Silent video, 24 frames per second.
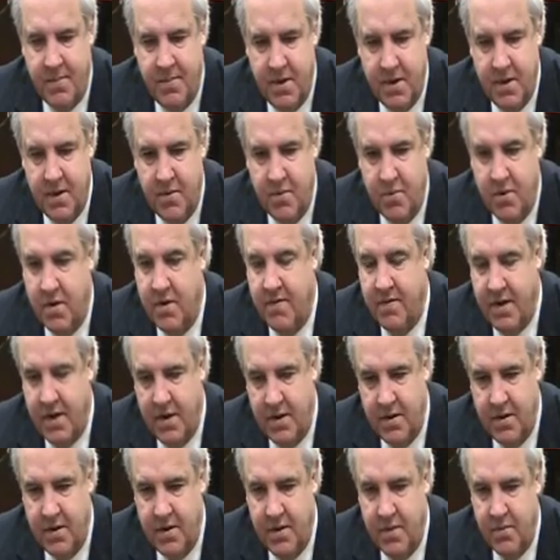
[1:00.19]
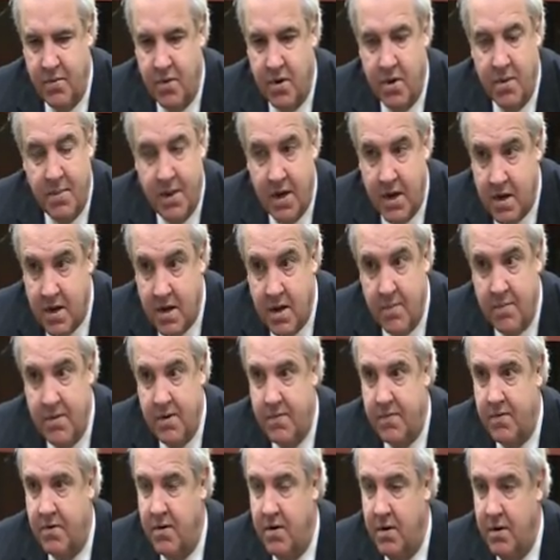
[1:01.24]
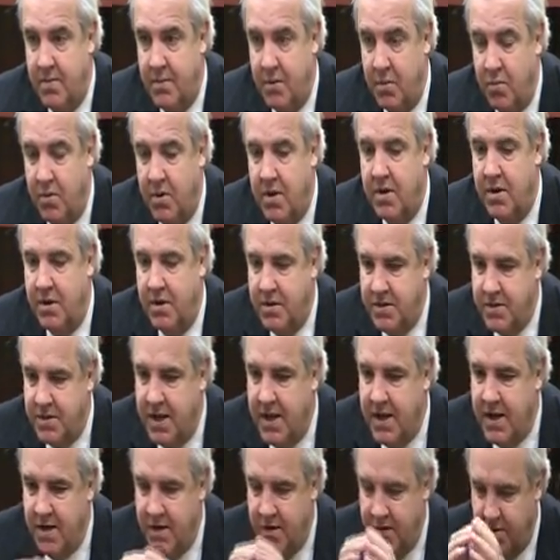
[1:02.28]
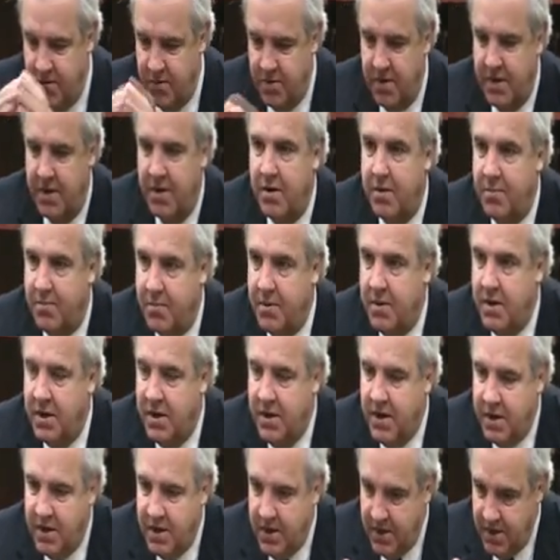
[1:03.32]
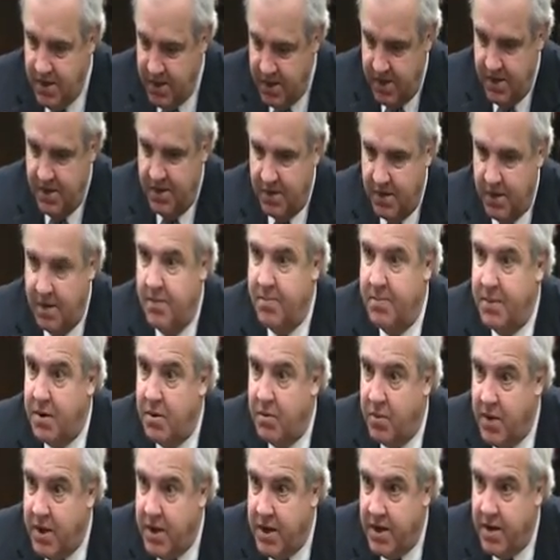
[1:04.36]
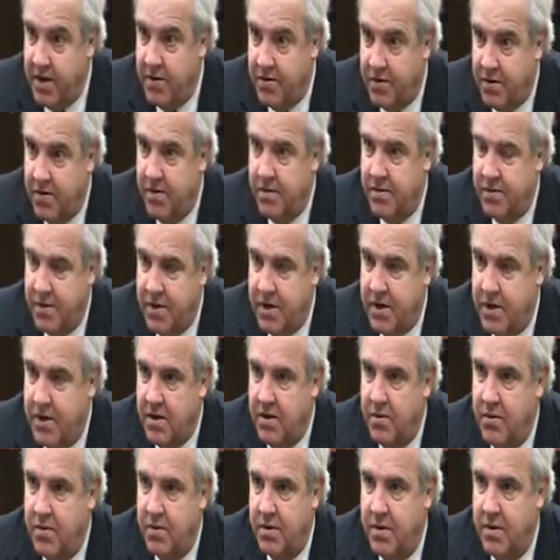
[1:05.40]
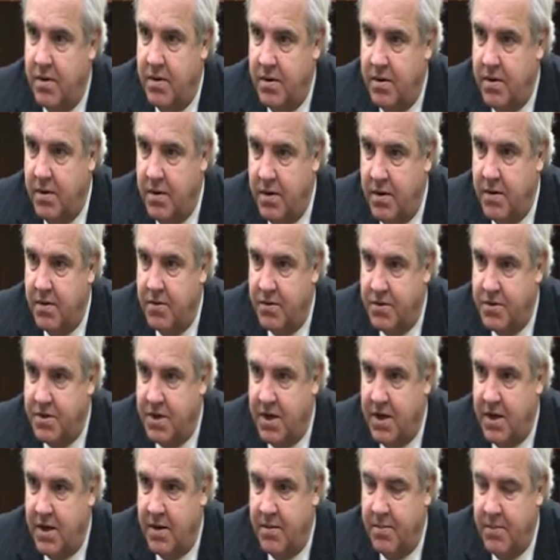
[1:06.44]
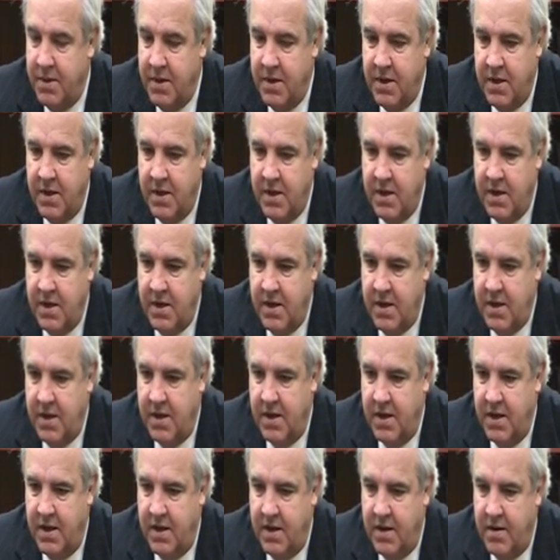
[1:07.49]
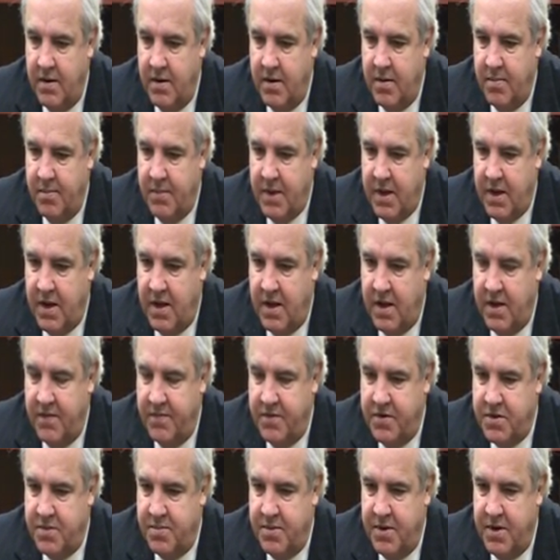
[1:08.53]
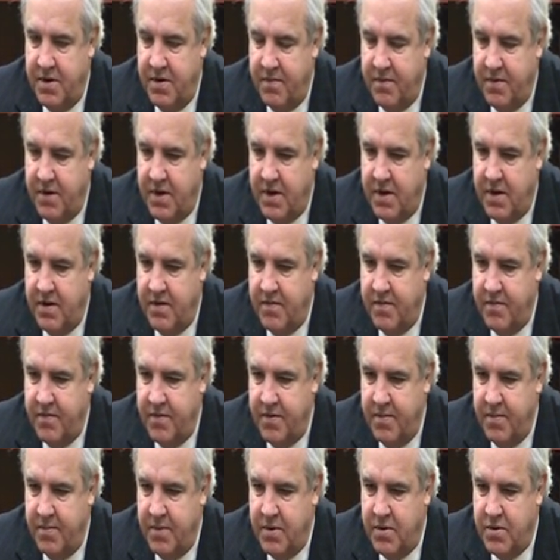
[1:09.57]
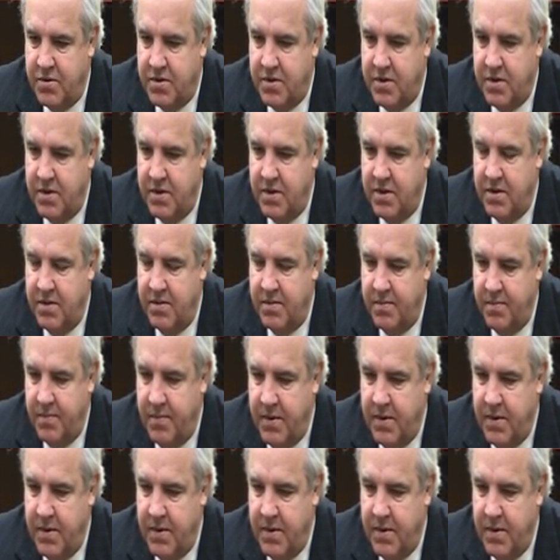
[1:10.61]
been, what have I done, where am I coming from, and what does that do to help get me ready to take on another job? And my life has been involved mostly in